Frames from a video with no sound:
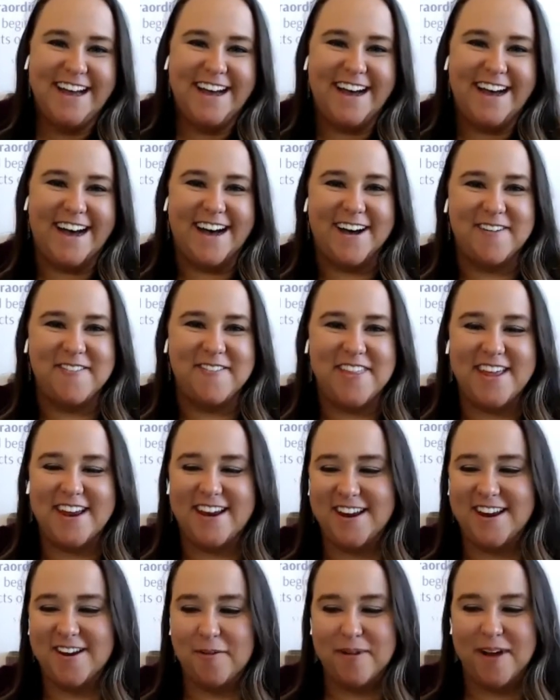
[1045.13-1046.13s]
And then,
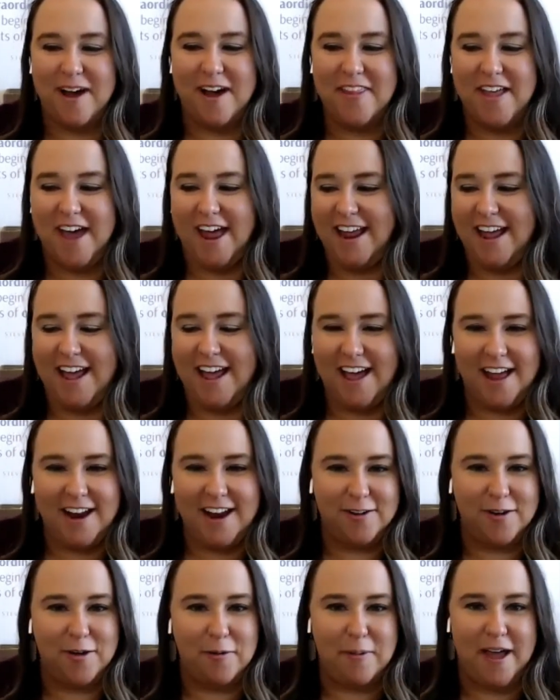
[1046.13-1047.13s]
you know, beyond that, I don't
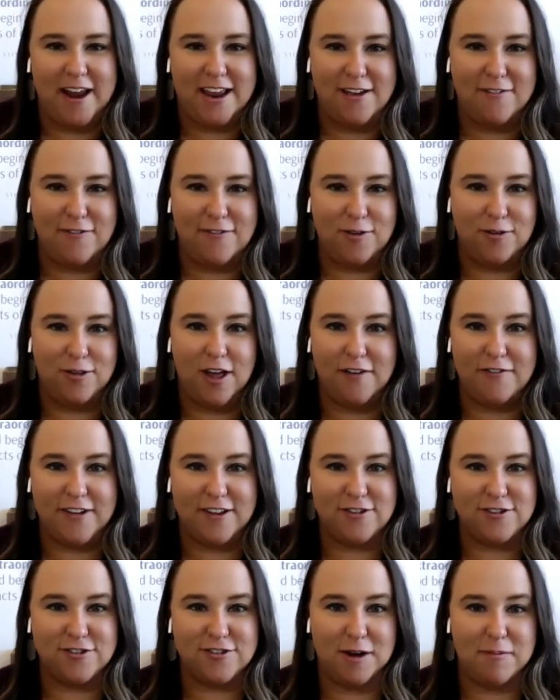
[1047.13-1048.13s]
know, Penny, if you love
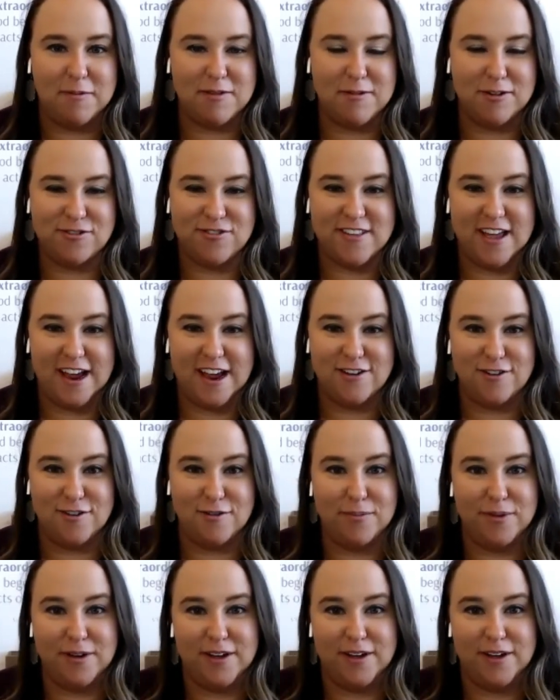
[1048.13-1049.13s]
Instagram as much as I do,
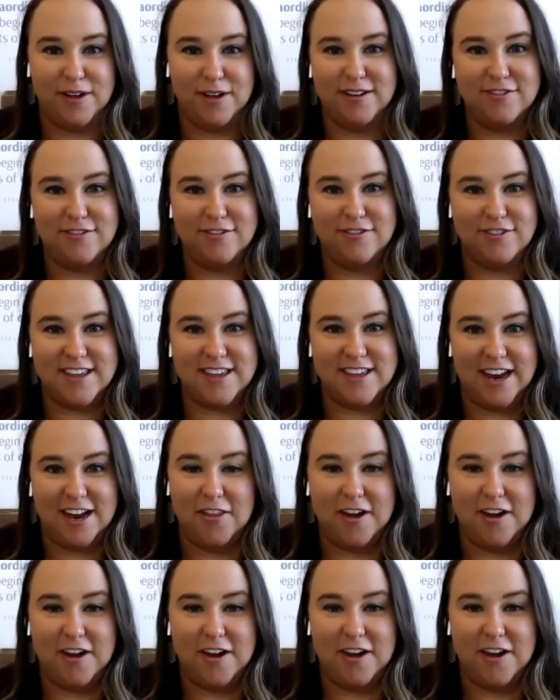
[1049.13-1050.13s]
but just getting
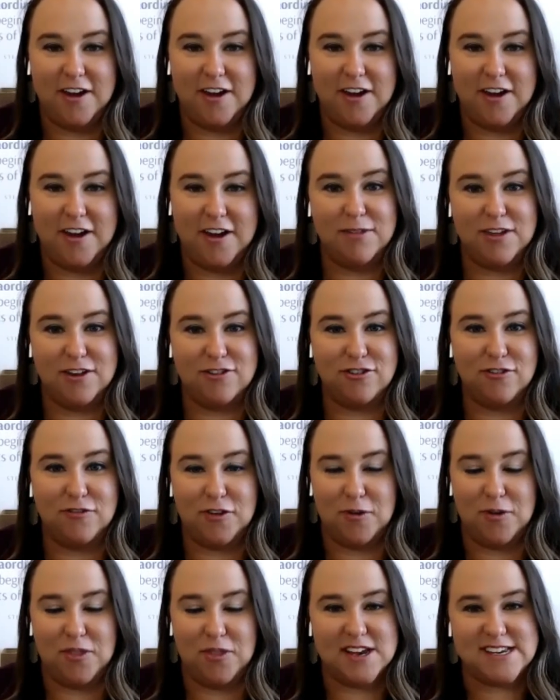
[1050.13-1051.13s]
on there and connecting with each
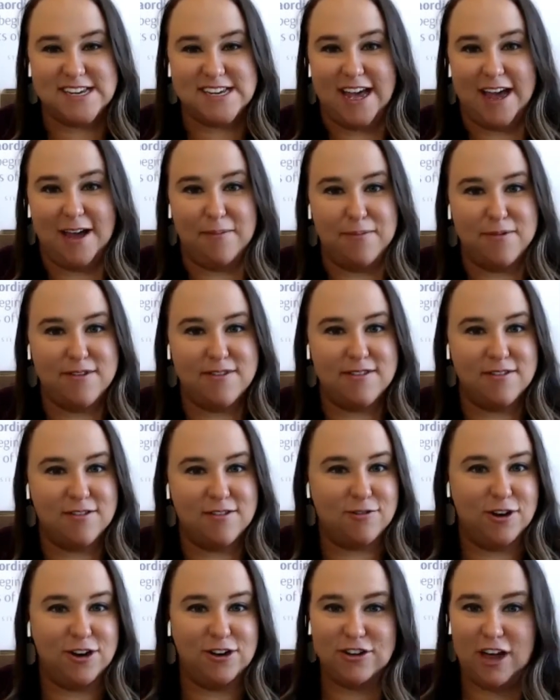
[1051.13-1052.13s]
of you in the DMs,
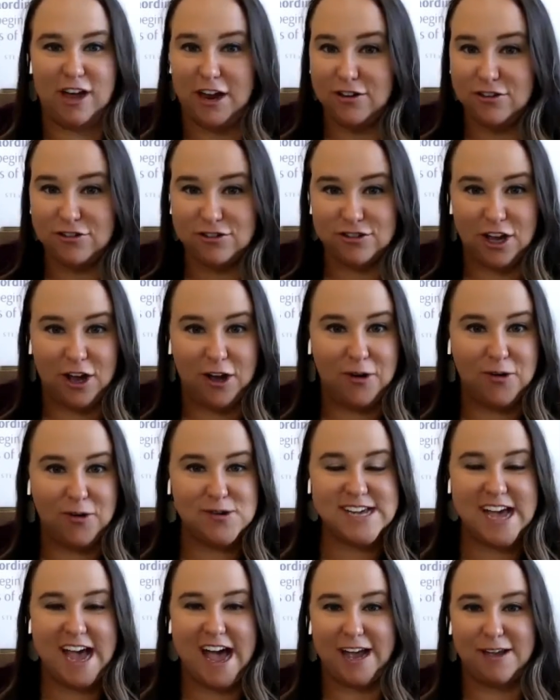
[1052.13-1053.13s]
screenshot your
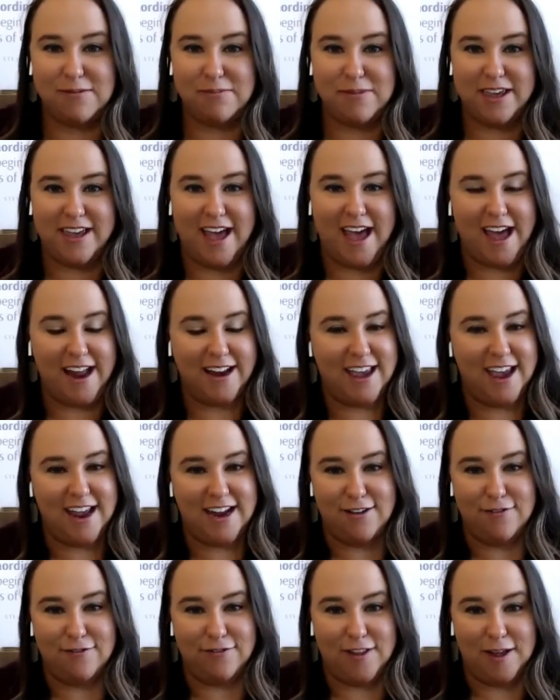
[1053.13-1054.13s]
show, tag me at
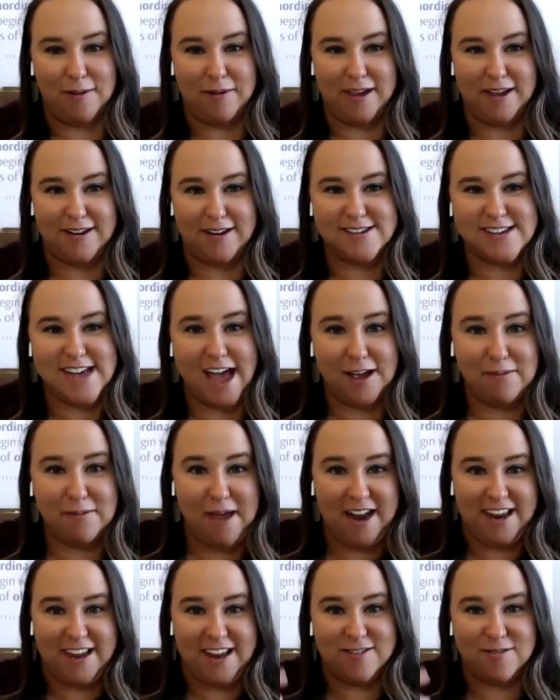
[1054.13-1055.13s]
Katie Fleming, tag
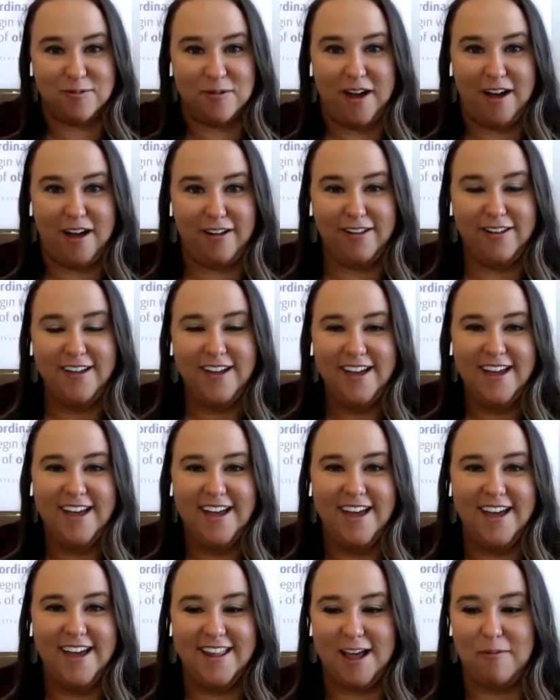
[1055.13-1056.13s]
Penny as well.
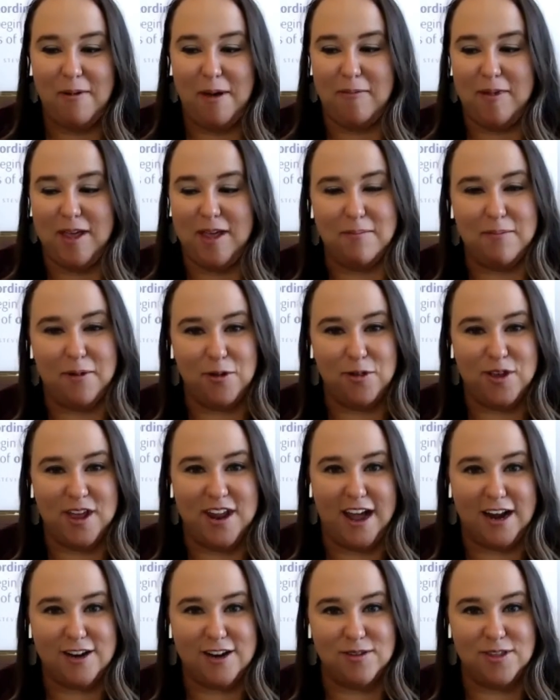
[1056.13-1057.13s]
That way we can both
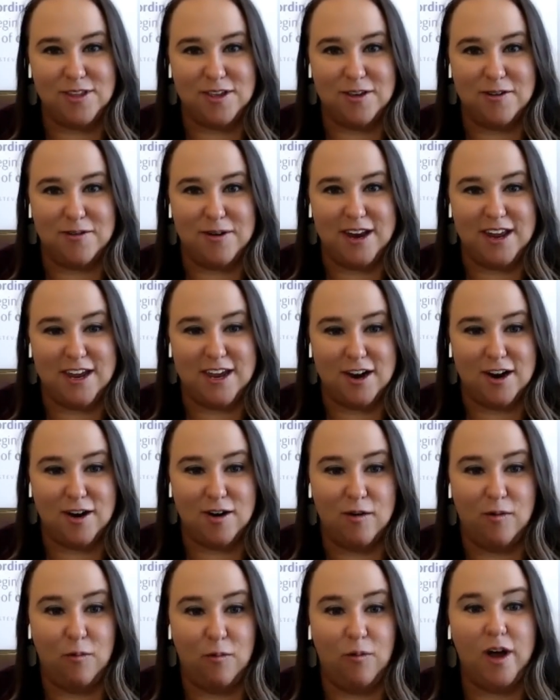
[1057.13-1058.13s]
connect with you and
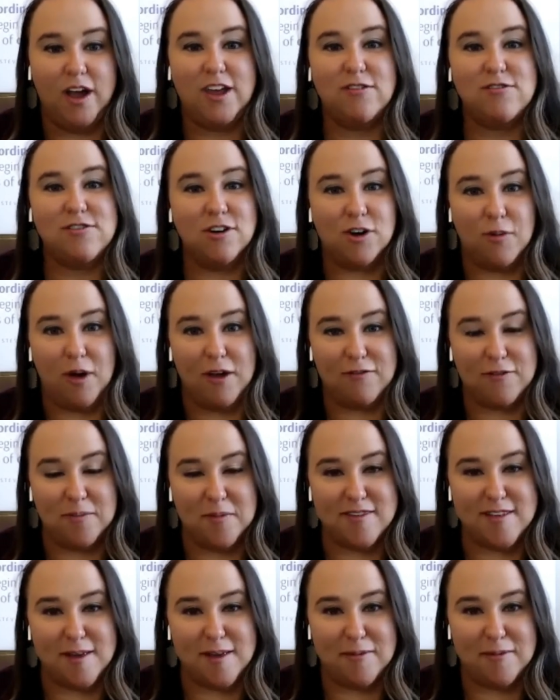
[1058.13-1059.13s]
hear what you took away from
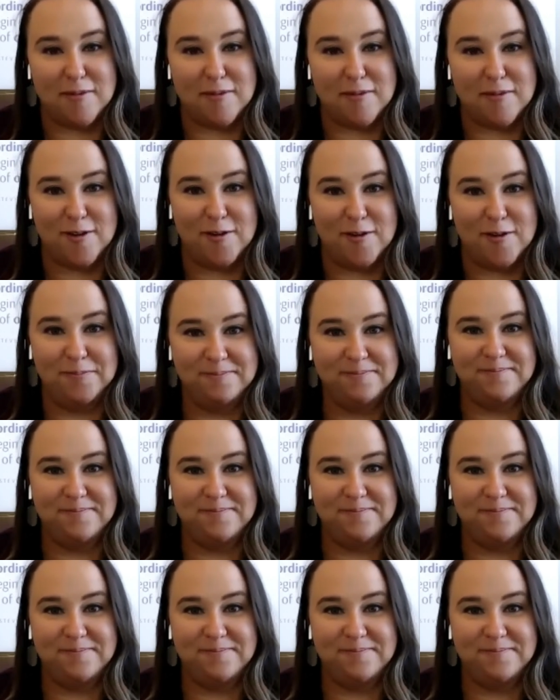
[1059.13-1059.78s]
this episode.